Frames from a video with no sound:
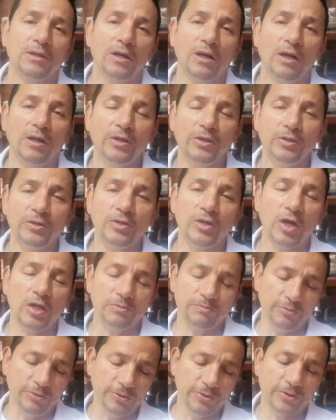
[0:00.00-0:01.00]
on your
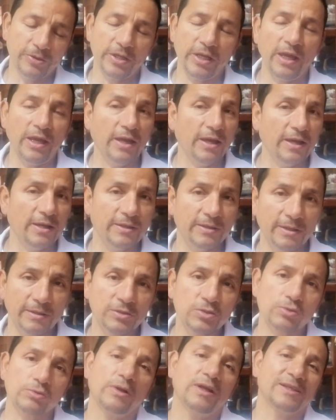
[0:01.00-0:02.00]
notebook
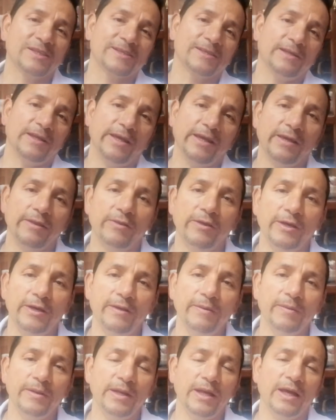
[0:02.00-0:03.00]
and translate
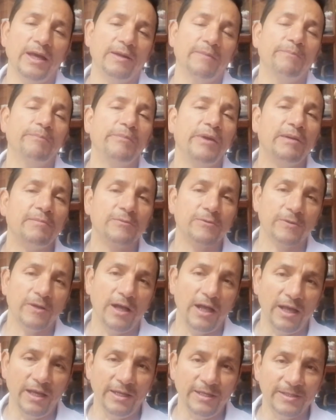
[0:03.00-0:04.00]
them and
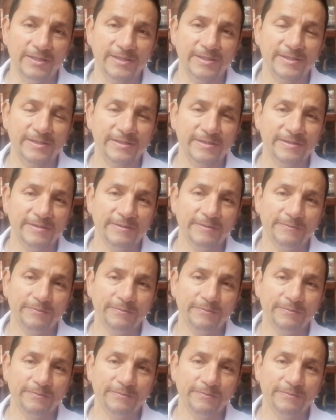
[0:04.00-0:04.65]
memorize.